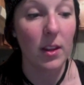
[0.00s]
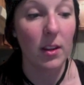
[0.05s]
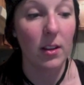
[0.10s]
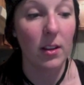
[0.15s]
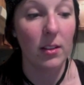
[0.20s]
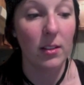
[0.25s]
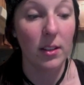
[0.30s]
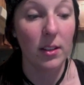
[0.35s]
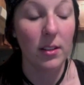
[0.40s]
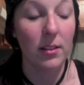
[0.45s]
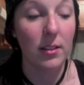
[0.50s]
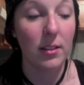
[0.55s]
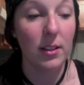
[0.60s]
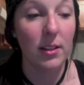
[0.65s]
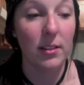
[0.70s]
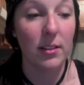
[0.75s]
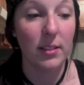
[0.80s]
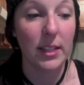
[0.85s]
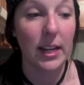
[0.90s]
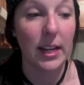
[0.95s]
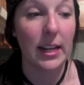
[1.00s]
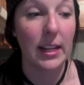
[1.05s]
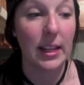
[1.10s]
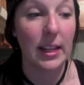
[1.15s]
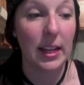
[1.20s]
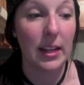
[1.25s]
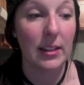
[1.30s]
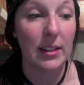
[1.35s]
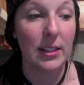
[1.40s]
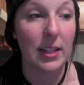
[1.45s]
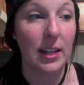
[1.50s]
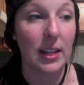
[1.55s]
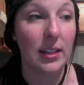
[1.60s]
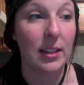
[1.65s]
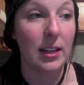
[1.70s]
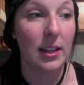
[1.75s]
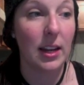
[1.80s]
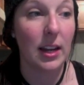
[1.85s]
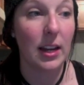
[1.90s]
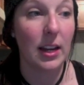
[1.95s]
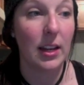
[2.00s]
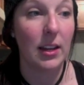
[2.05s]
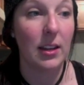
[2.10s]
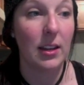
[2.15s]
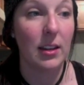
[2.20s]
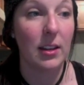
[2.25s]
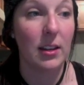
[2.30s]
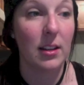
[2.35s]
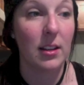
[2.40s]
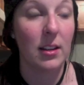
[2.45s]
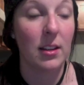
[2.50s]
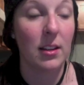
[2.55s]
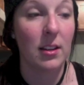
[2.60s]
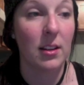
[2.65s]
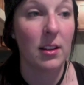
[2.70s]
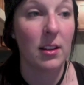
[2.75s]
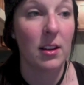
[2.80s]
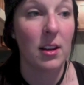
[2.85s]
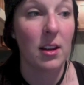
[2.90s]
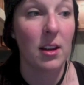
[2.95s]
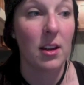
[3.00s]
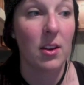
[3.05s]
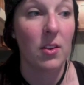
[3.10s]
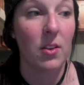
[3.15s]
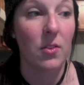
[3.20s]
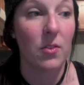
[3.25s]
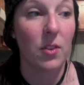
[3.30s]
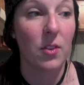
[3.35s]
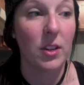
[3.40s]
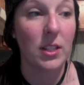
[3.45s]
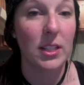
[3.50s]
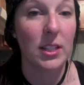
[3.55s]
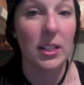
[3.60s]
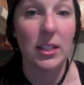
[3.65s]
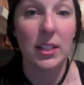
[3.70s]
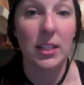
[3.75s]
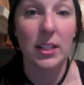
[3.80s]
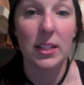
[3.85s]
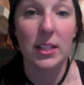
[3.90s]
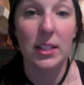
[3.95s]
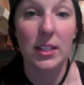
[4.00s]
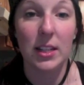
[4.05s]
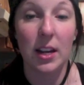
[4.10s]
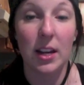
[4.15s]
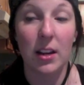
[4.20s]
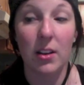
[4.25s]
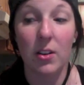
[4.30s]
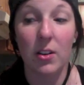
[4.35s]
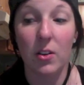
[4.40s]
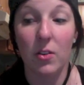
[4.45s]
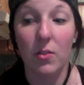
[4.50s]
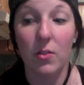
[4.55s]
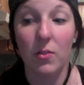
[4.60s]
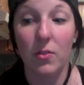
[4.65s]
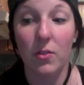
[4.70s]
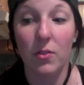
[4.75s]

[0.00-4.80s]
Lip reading: Little tiny things. And like, for instance, instead of